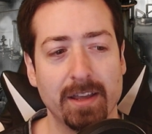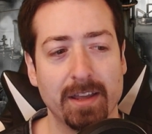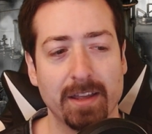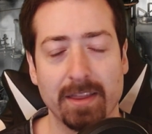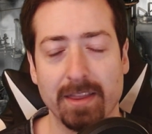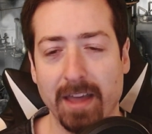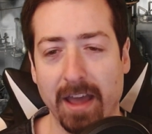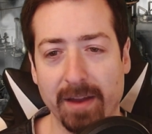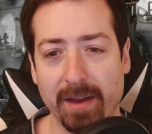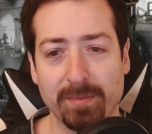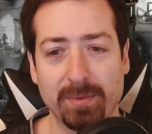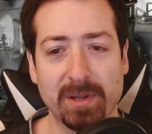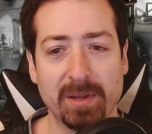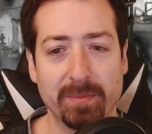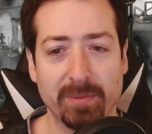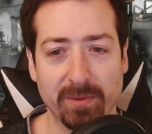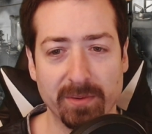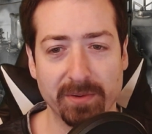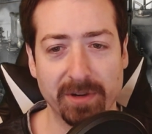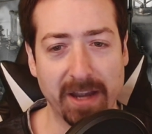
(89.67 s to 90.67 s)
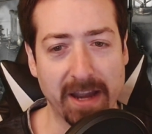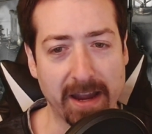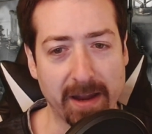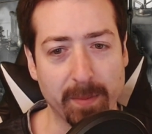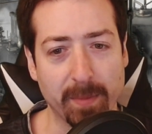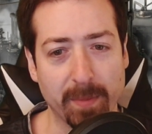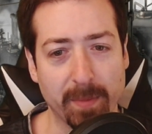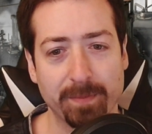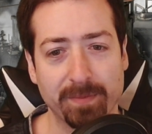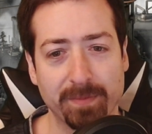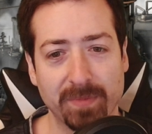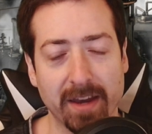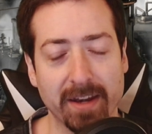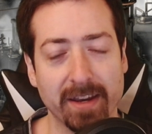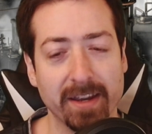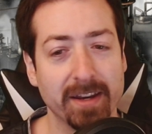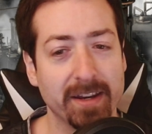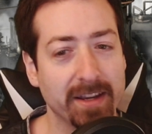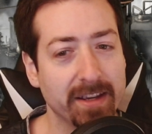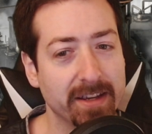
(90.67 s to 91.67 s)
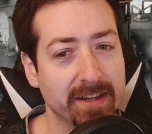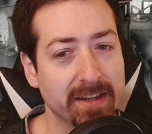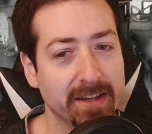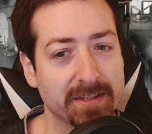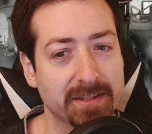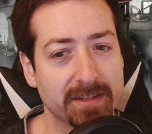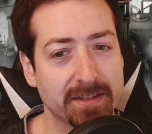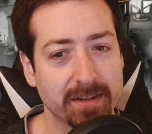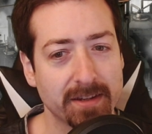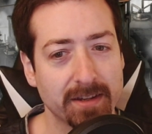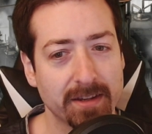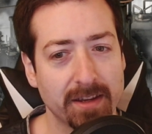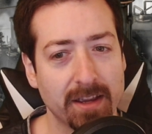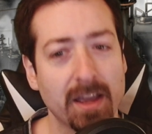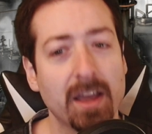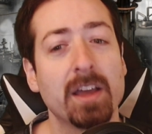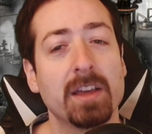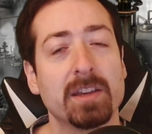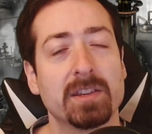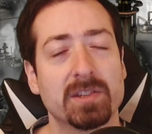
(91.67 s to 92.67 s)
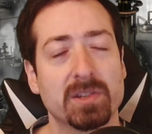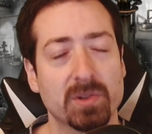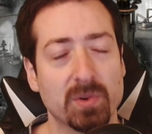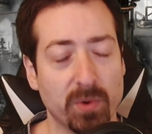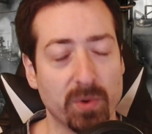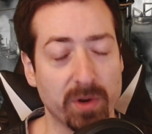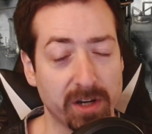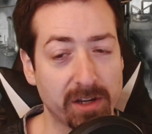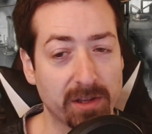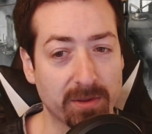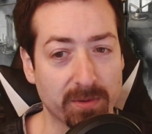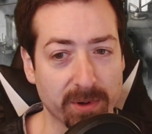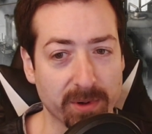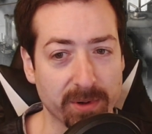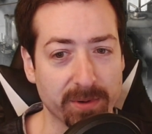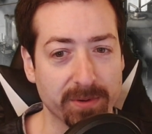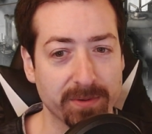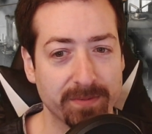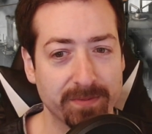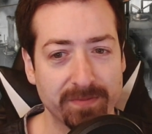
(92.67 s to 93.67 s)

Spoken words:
that people name, and it is Squeak Through.